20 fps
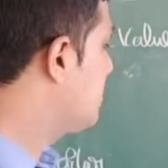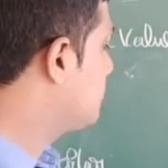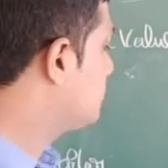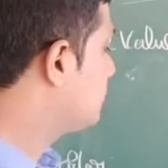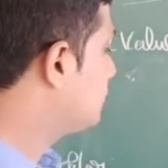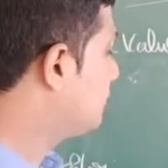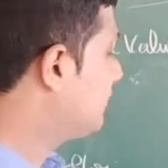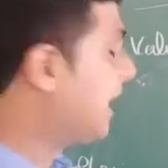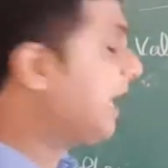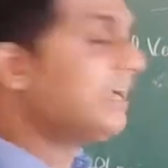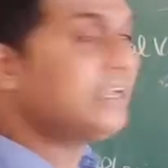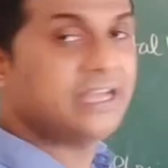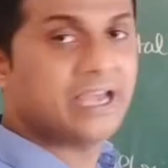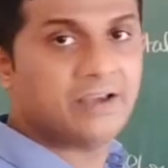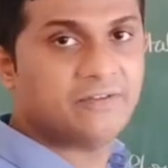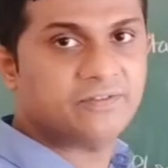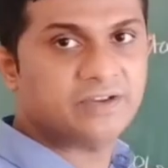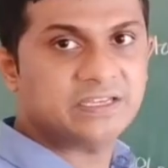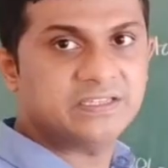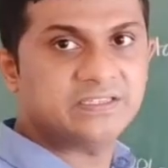So that I
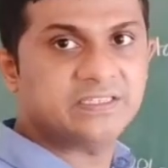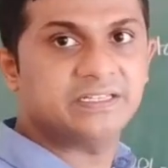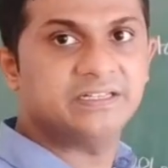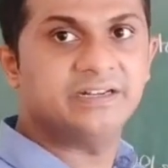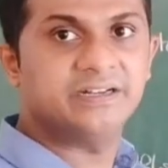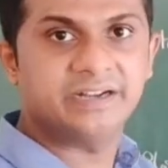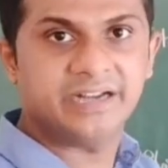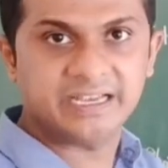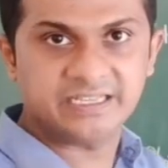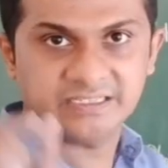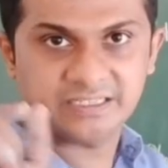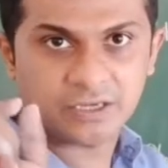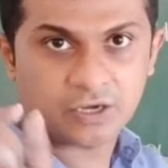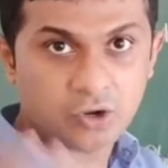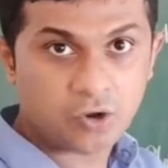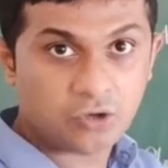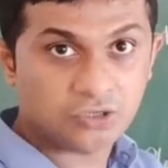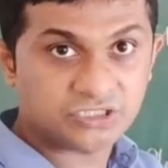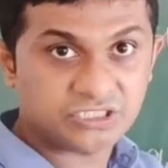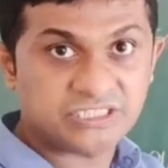have considered as a
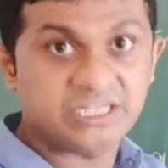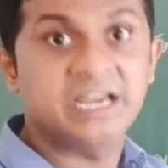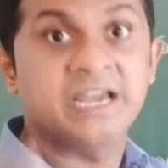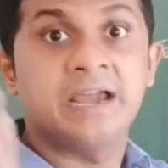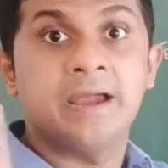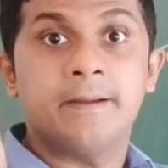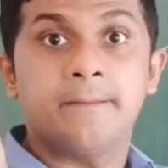cost.